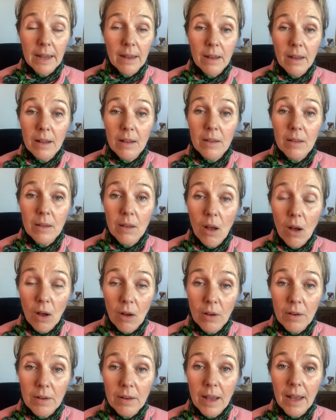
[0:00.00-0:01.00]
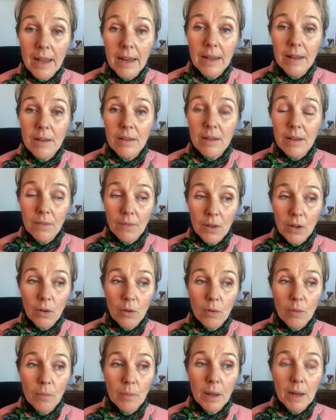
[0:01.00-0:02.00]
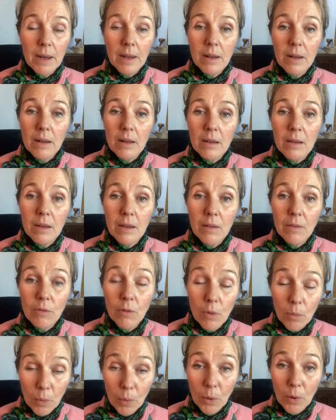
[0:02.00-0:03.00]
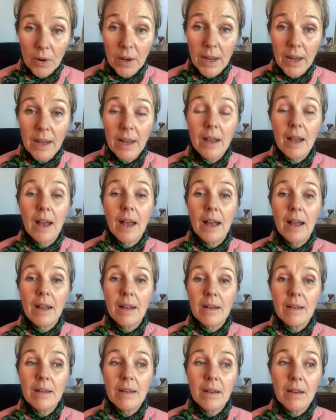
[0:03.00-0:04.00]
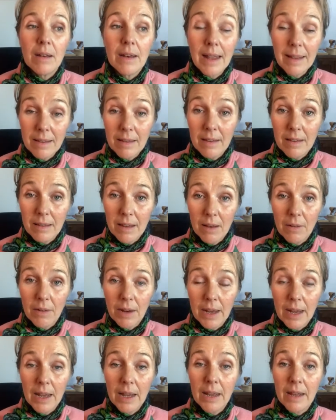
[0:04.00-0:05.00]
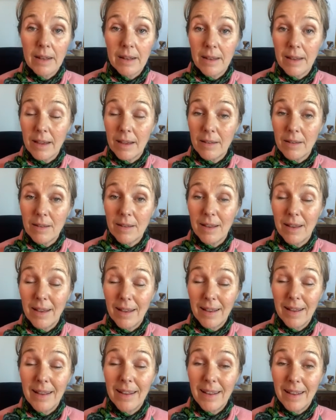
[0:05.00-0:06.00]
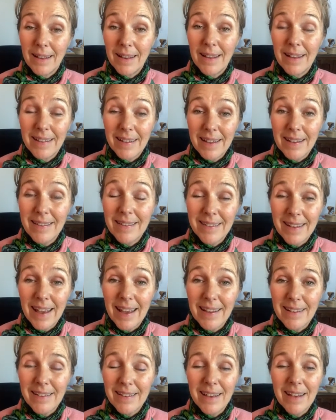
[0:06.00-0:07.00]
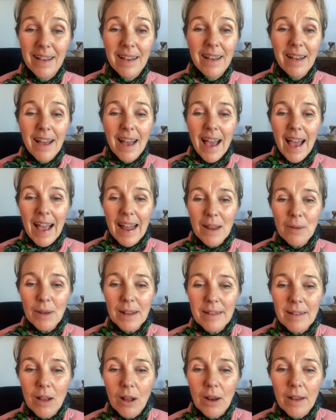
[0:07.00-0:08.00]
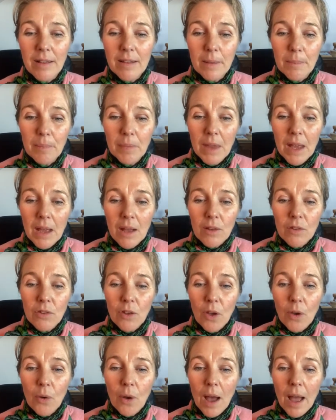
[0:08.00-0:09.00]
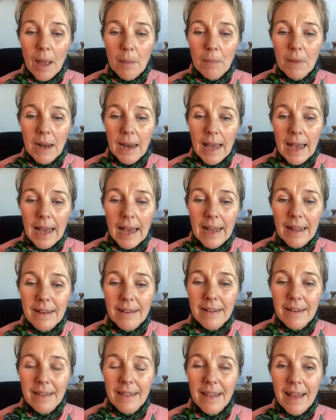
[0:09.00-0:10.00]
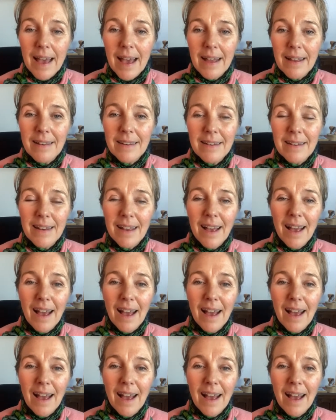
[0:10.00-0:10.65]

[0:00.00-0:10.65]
It's hard and it's difficult, but it's rewarding and necessary in these days. Anyway, darlings, so I'm glad that